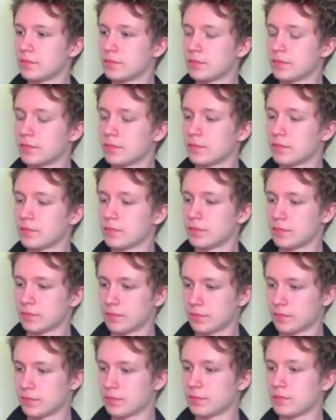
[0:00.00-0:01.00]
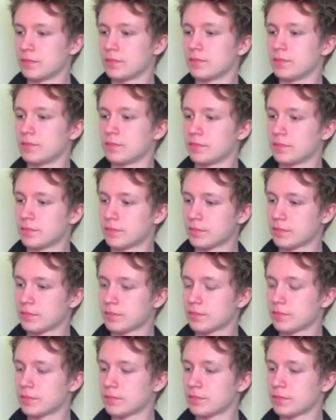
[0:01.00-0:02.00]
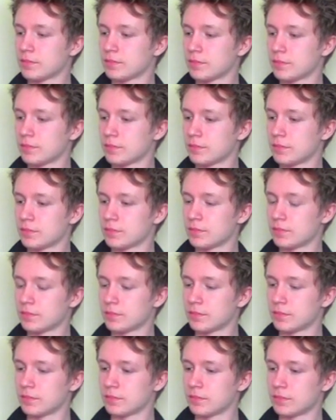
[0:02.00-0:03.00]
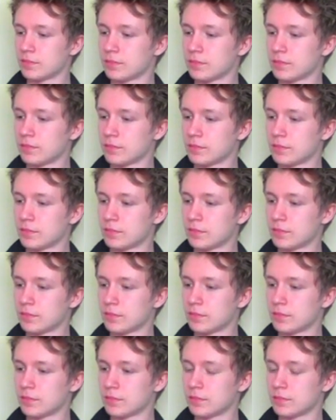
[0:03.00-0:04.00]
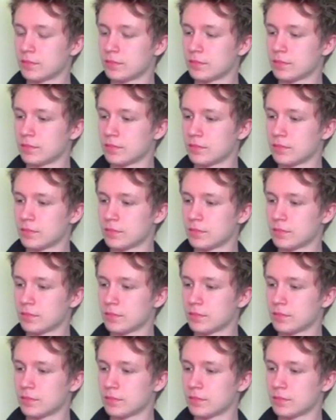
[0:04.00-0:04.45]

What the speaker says: [no speech]